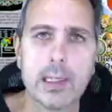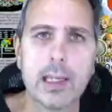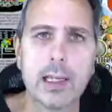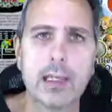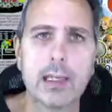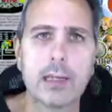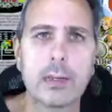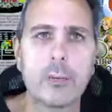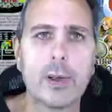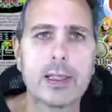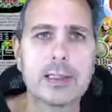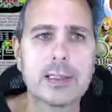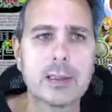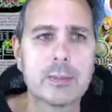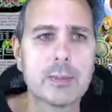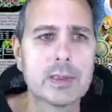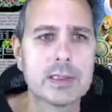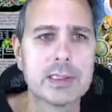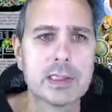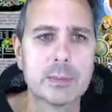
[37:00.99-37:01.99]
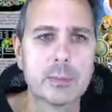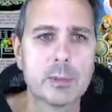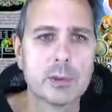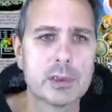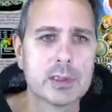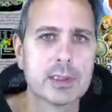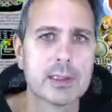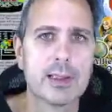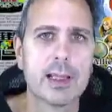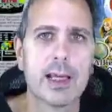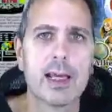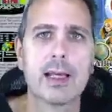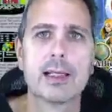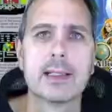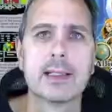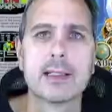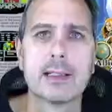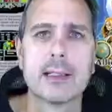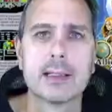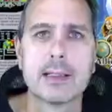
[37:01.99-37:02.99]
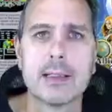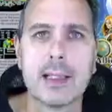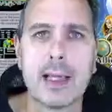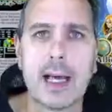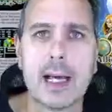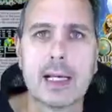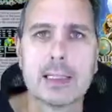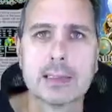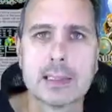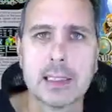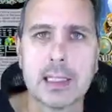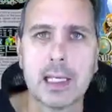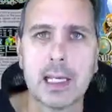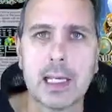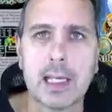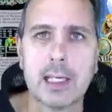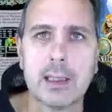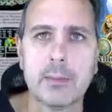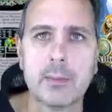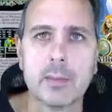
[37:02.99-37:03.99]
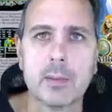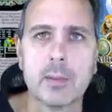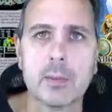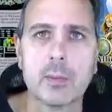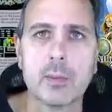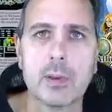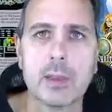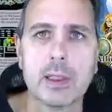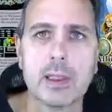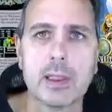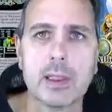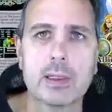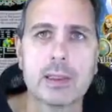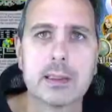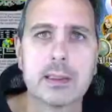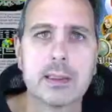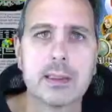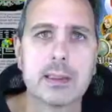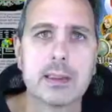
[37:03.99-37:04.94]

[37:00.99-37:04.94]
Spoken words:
had something similar to that in the last game where